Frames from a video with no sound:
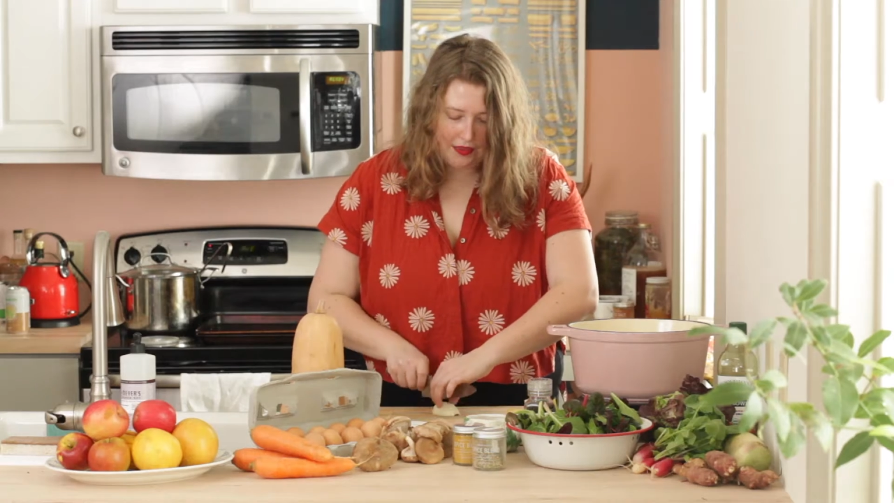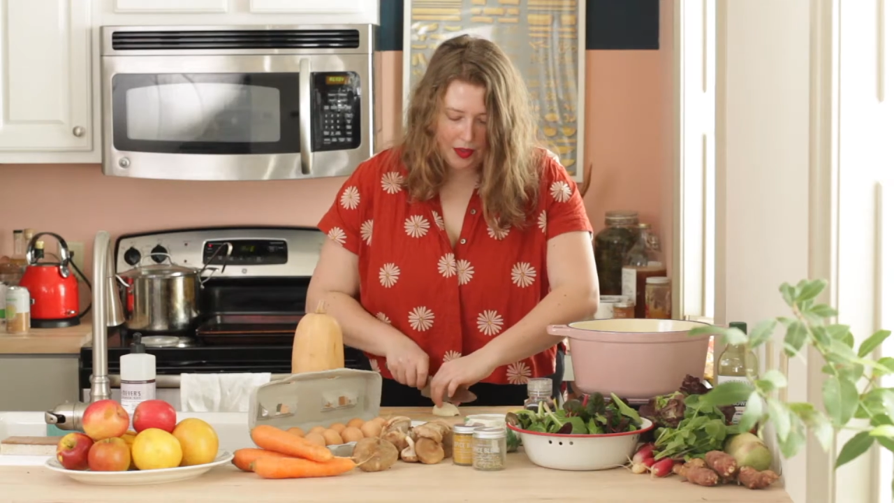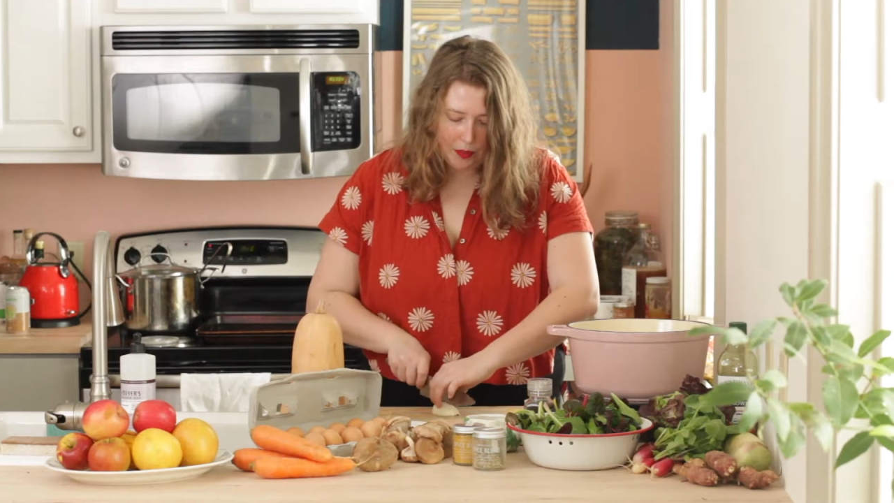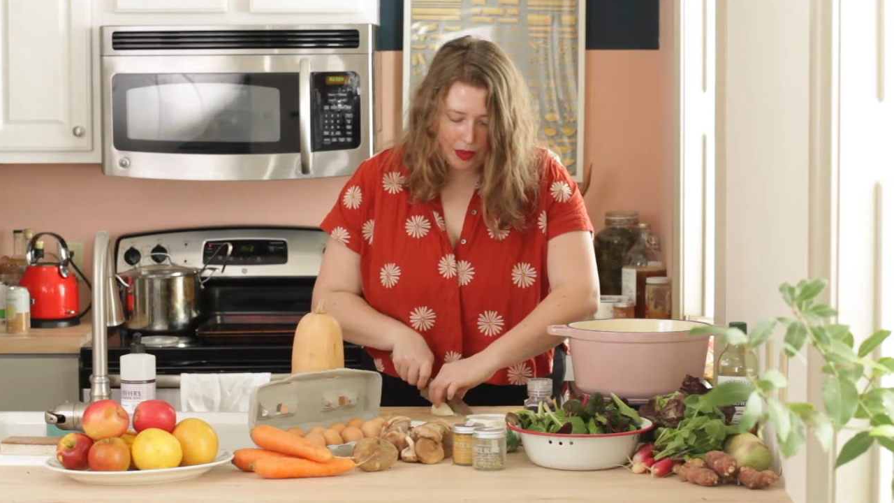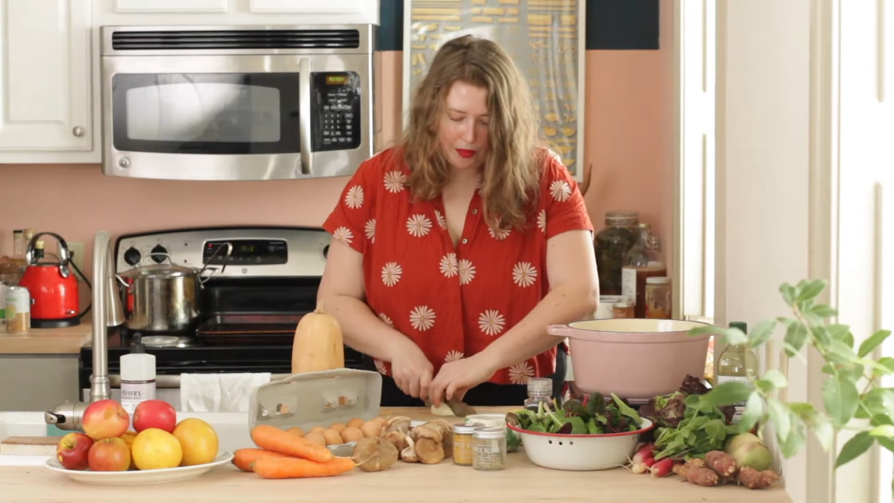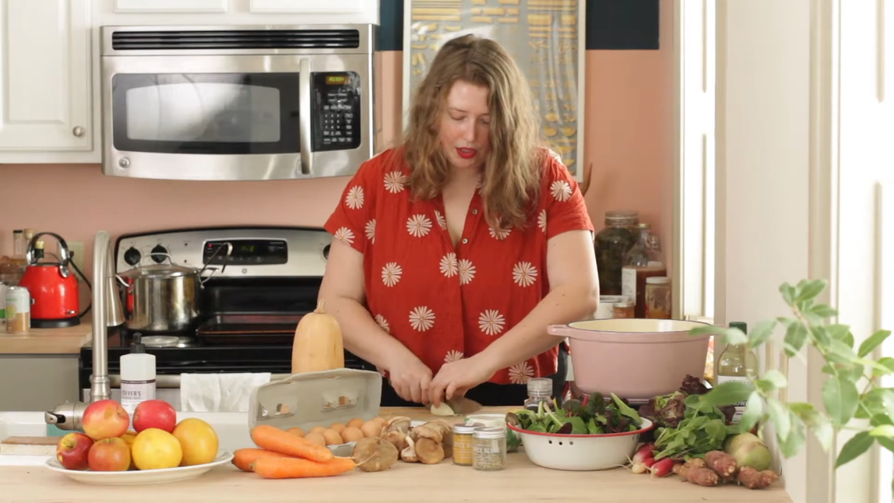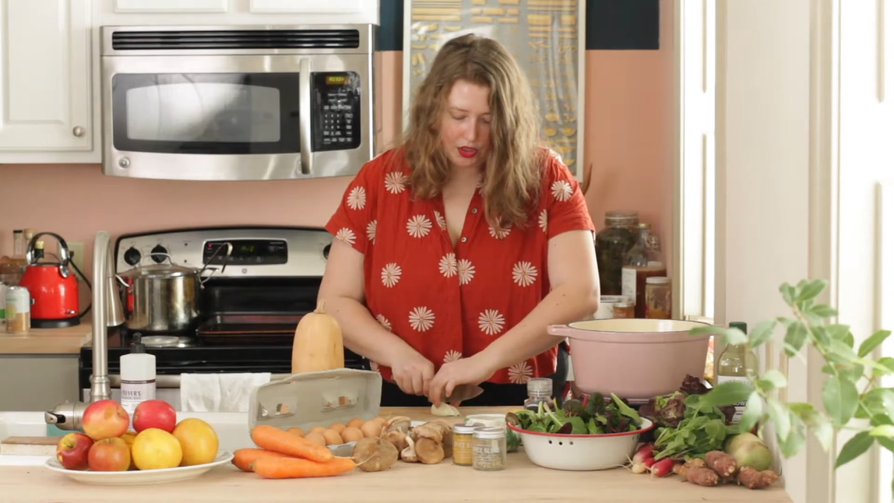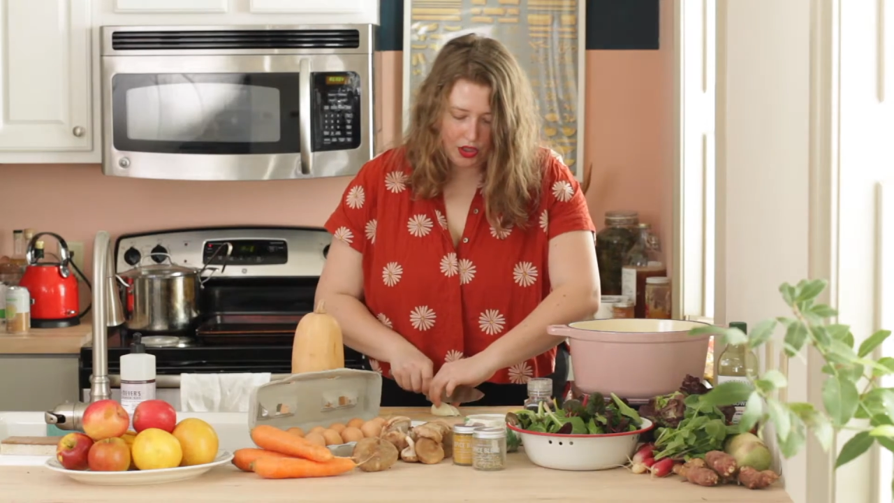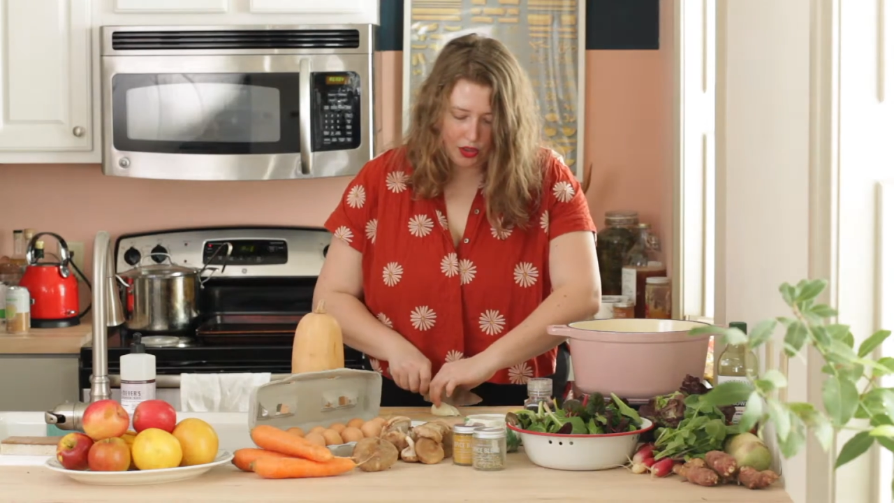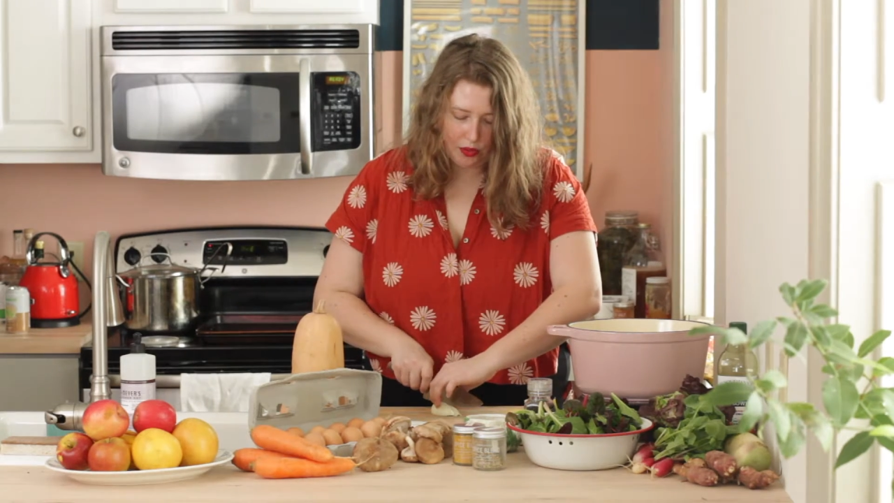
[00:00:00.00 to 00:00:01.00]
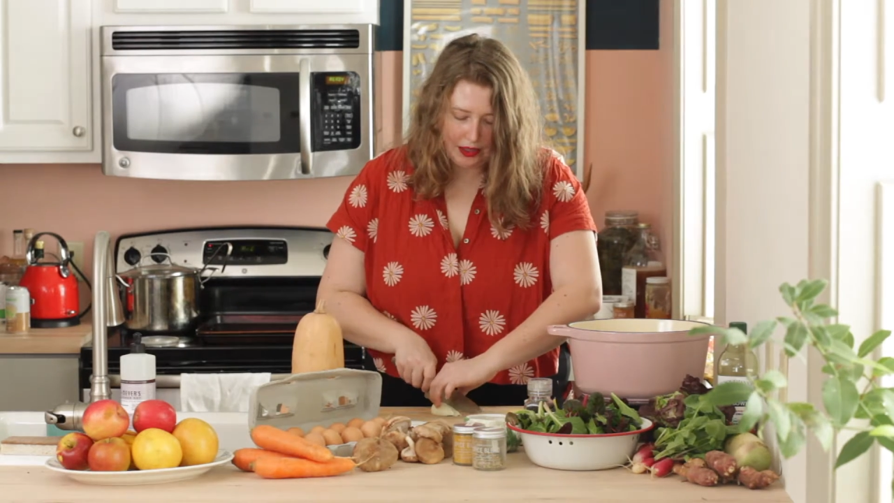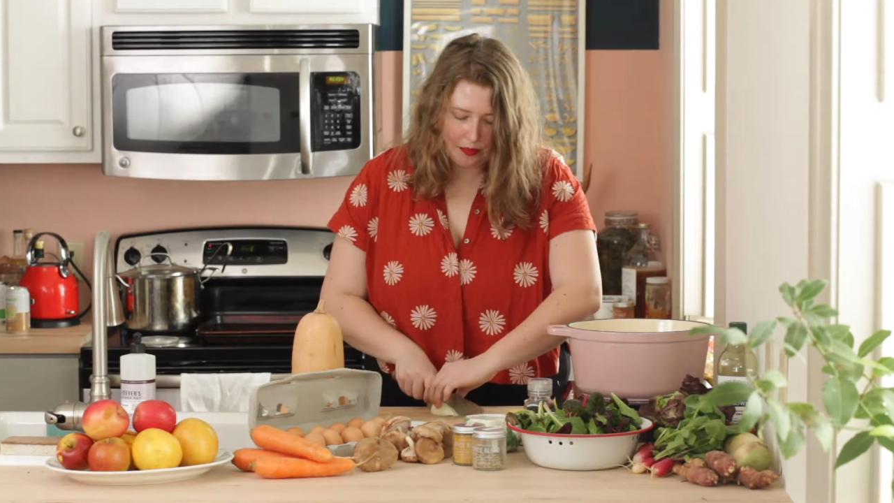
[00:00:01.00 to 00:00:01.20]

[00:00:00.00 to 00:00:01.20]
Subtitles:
then what I'm going to do is,